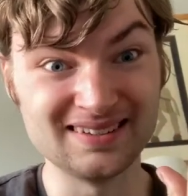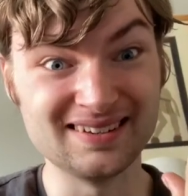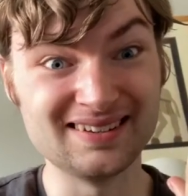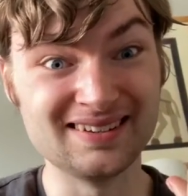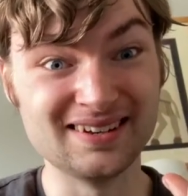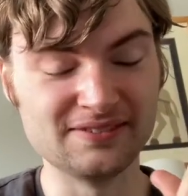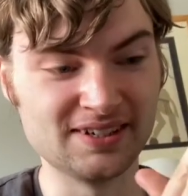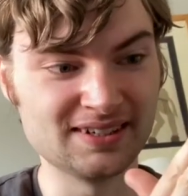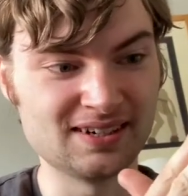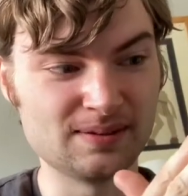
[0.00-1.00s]

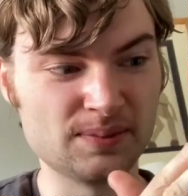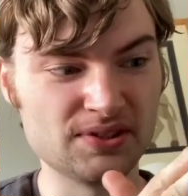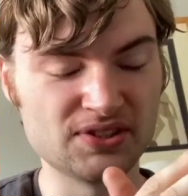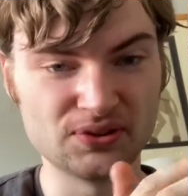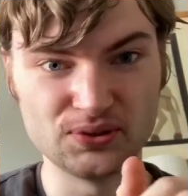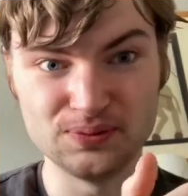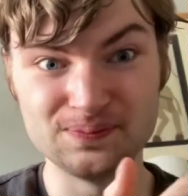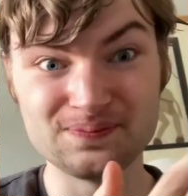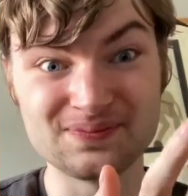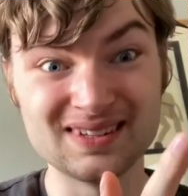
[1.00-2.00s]
living up to
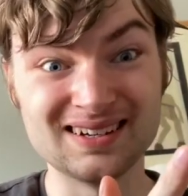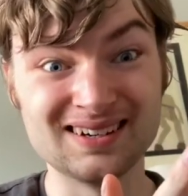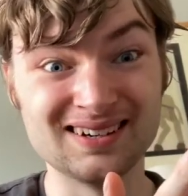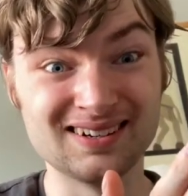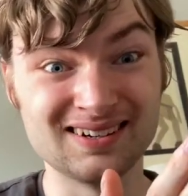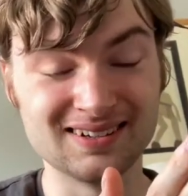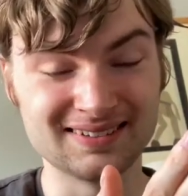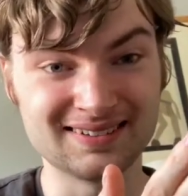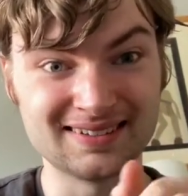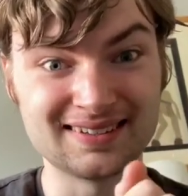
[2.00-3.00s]
her
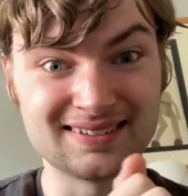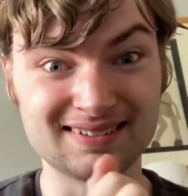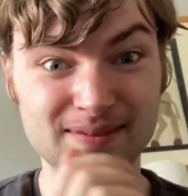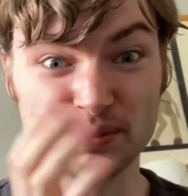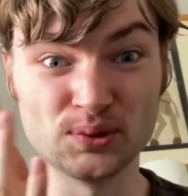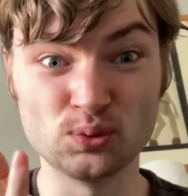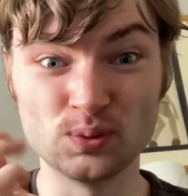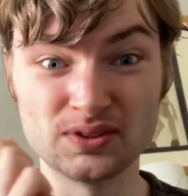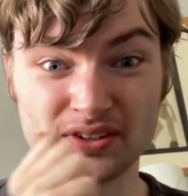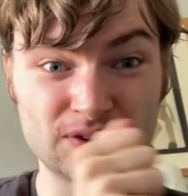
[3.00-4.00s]
sister, but
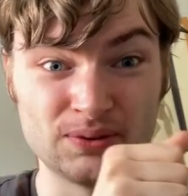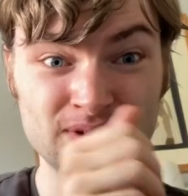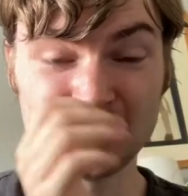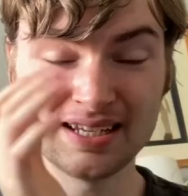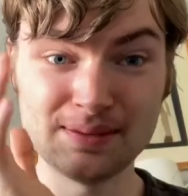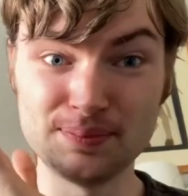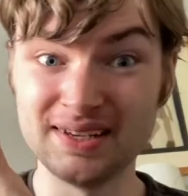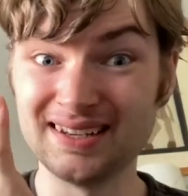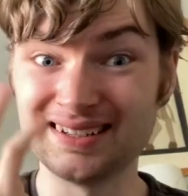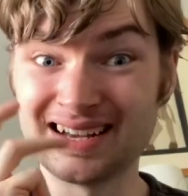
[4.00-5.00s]
also
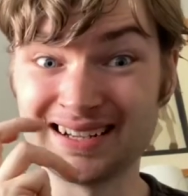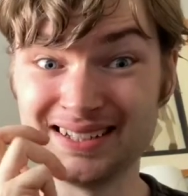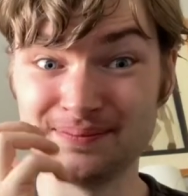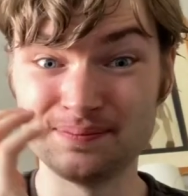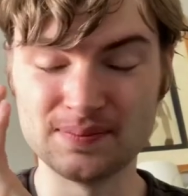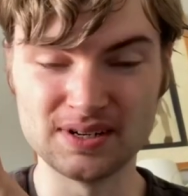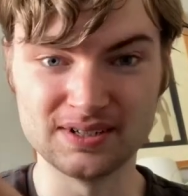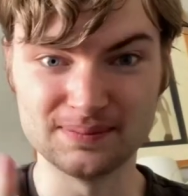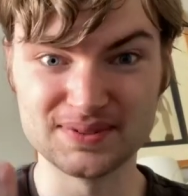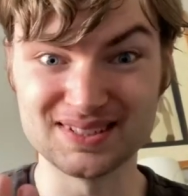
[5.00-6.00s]
being a
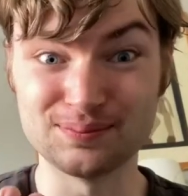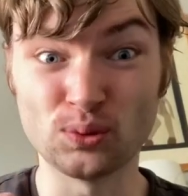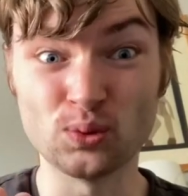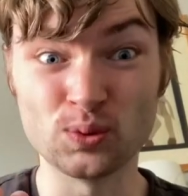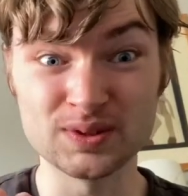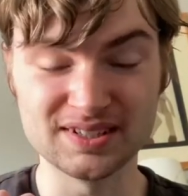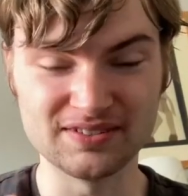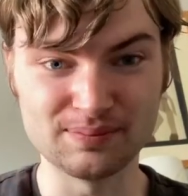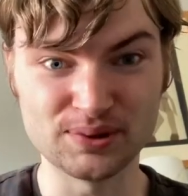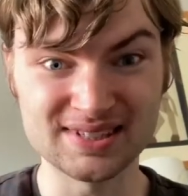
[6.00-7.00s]
supportive
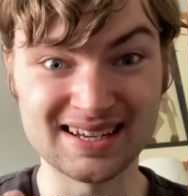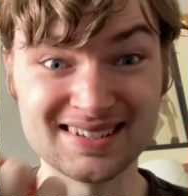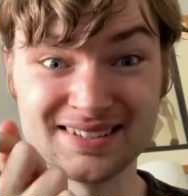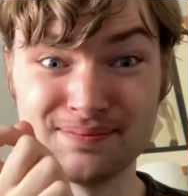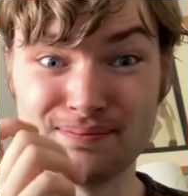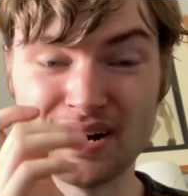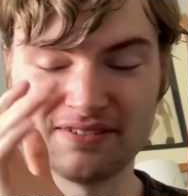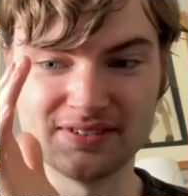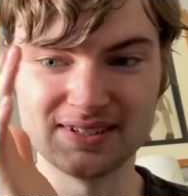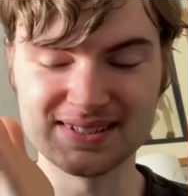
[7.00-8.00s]
and protective
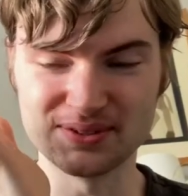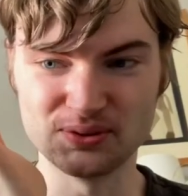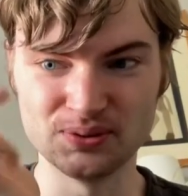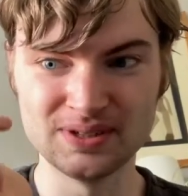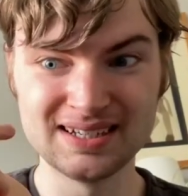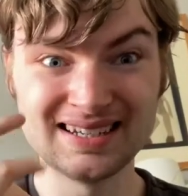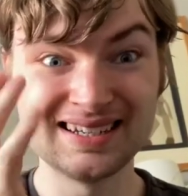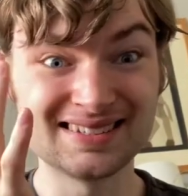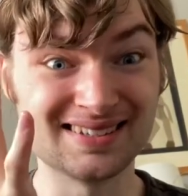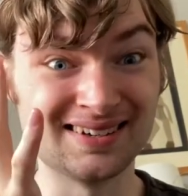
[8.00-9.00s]
mother to
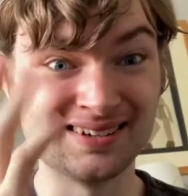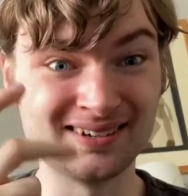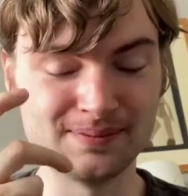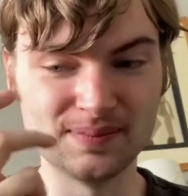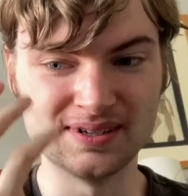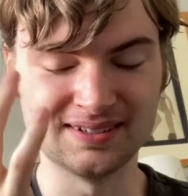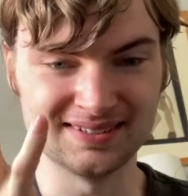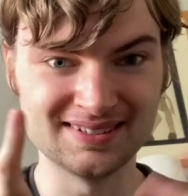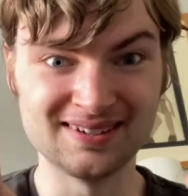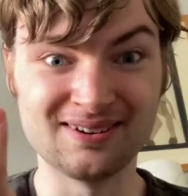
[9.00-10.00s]
her
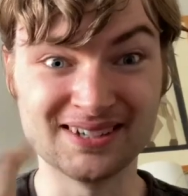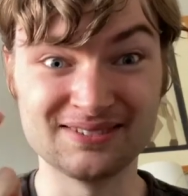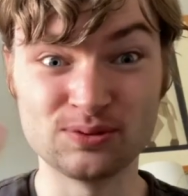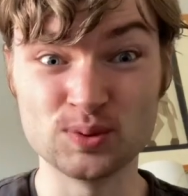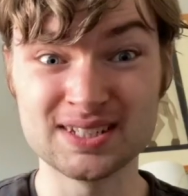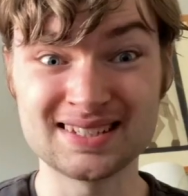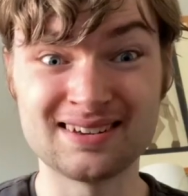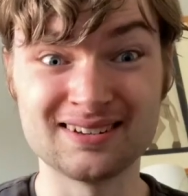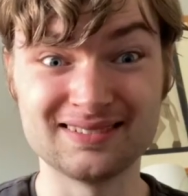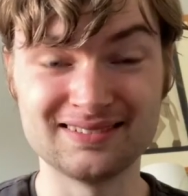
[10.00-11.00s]
delightful
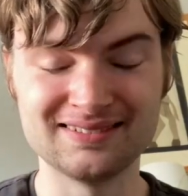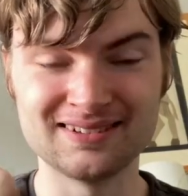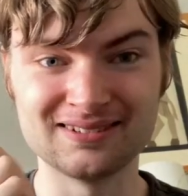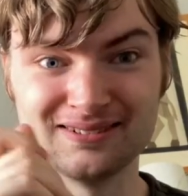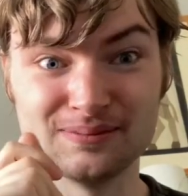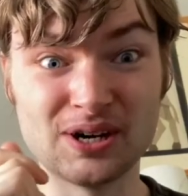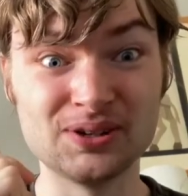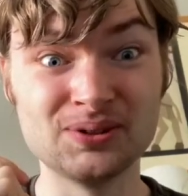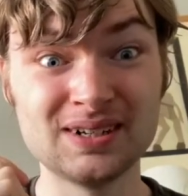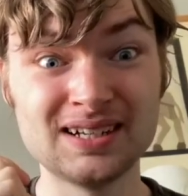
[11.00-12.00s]
son Jomo.